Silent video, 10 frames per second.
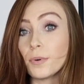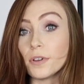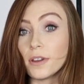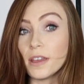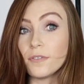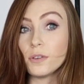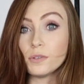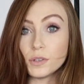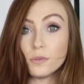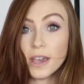but if you
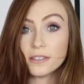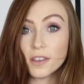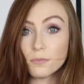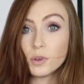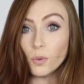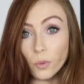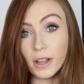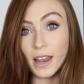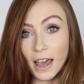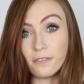do get them, you
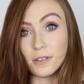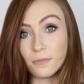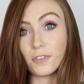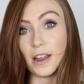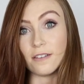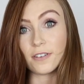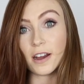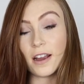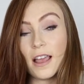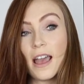will have them
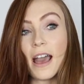forever.